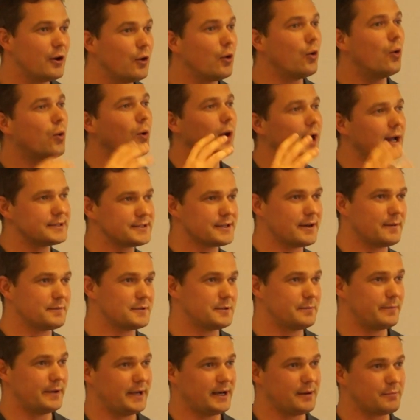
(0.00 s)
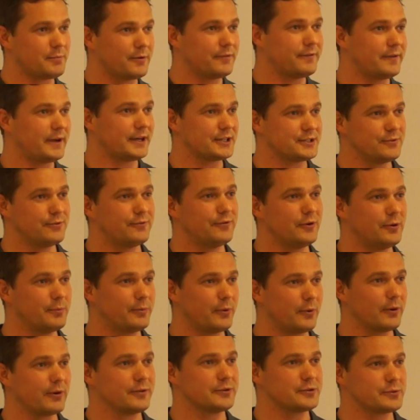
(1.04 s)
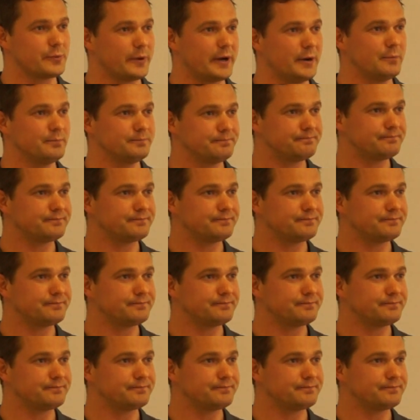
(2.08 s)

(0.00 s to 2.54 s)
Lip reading: It all adds up to being a professional footballer as well.